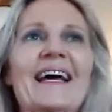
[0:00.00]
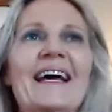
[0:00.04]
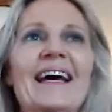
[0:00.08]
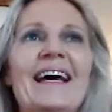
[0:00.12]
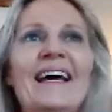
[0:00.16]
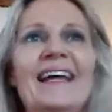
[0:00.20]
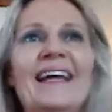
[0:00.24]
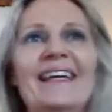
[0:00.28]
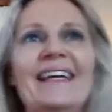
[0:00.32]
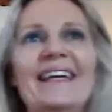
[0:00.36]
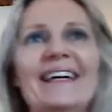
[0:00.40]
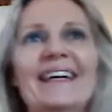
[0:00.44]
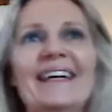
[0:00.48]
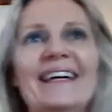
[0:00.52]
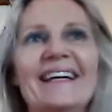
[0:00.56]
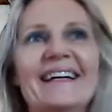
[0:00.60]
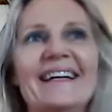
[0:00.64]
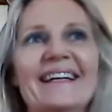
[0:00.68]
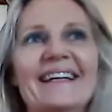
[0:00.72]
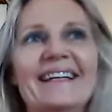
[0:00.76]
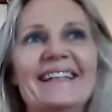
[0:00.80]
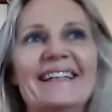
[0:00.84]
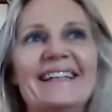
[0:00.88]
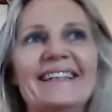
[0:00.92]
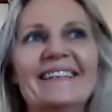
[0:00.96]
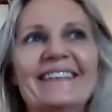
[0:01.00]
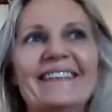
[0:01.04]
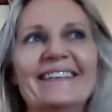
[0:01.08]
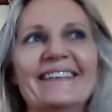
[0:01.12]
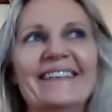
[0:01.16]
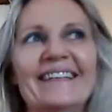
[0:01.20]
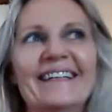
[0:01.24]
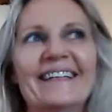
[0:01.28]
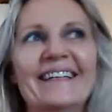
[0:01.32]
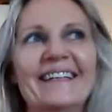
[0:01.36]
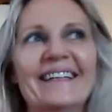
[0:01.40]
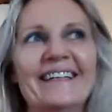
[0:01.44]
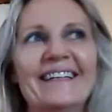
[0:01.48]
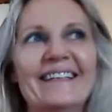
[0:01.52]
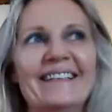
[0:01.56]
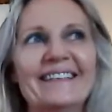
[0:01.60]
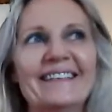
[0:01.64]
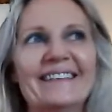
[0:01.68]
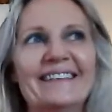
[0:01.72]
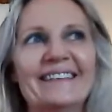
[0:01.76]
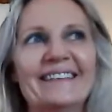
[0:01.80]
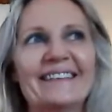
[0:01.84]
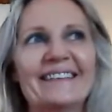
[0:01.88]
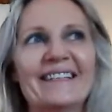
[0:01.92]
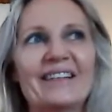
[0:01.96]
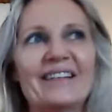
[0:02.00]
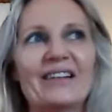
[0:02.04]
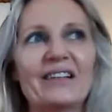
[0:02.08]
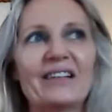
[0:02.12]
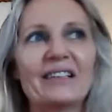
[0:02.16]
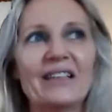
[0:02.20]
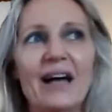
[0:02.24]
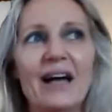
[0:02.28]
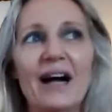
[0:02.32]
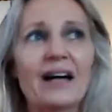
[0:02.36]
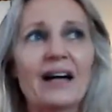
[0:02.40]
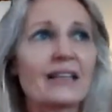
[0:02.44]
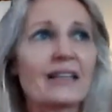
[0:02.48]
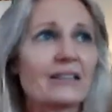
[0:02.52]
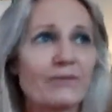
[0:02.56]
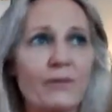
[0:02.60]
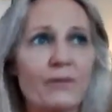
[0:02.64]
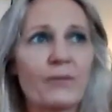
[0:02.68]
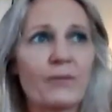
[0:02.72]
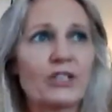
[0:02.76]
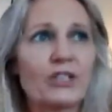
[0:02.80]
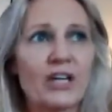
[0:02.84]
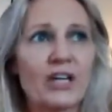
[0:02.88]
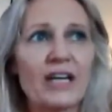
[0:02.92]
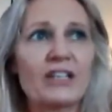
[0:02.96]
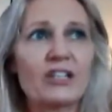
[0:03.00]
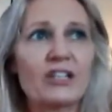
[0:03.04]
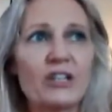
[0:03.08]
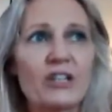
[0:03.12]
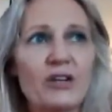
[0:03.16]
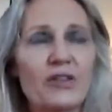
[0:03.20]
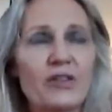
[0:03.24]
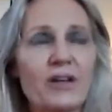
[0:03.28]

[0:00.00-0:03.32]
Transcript: and the locks from the chains,